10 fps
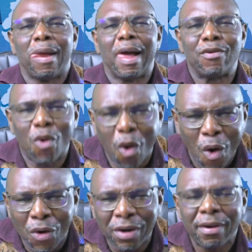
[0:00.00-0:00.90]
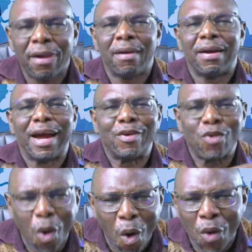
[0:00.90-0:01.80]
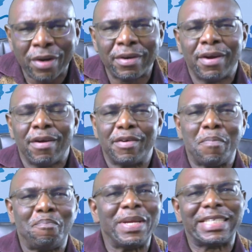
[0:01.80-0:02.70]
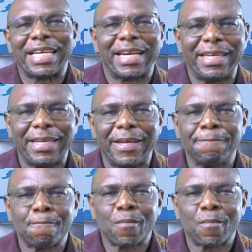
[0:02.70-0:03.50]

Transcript: and on and on repeatedly